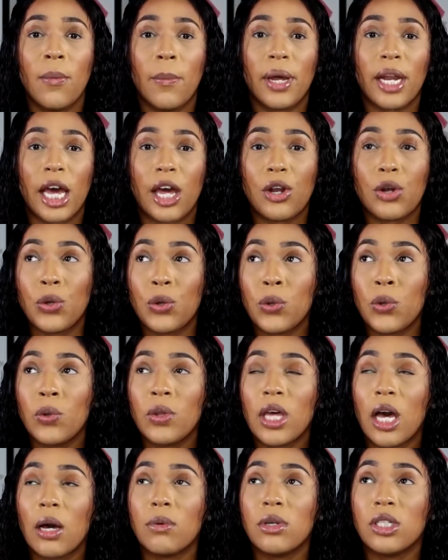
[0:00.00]
but I
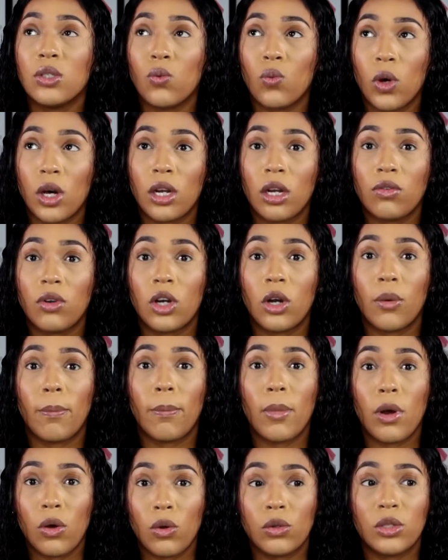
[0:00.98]
knew that was one of her
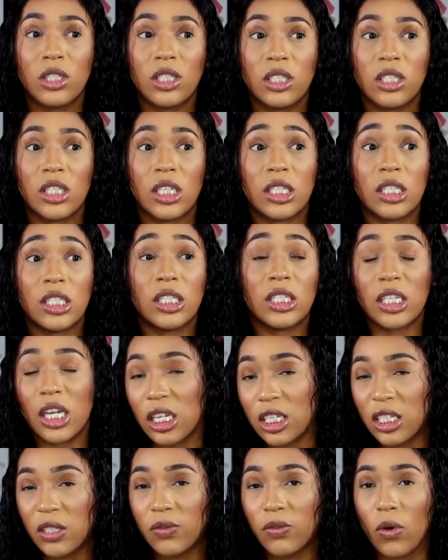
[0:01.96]
most
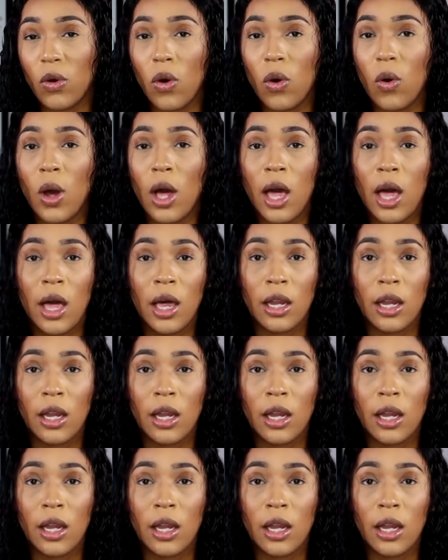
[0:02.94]
successful